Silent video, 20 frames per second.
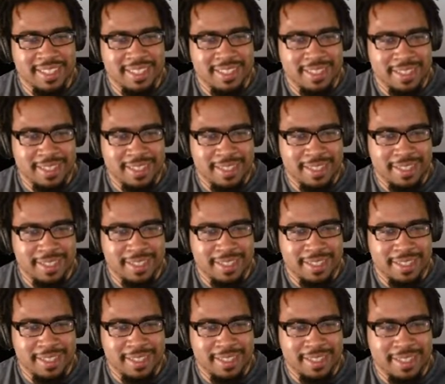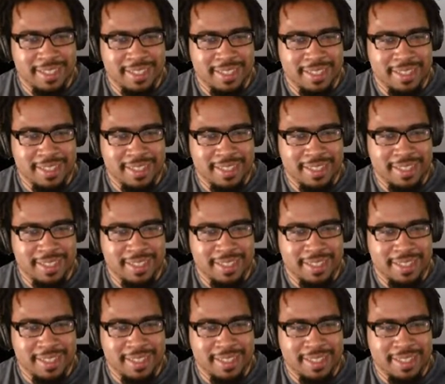
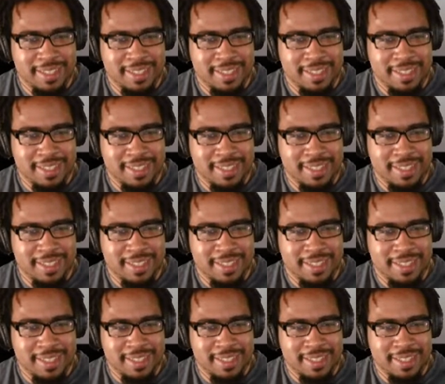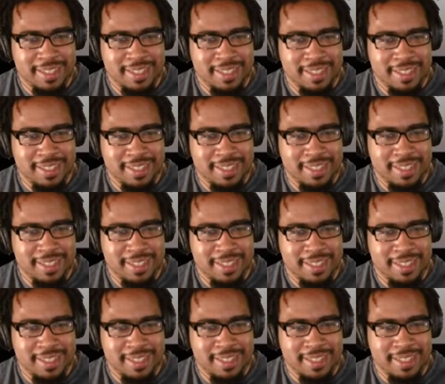
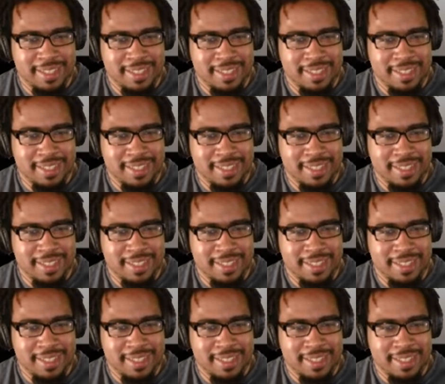[no speech]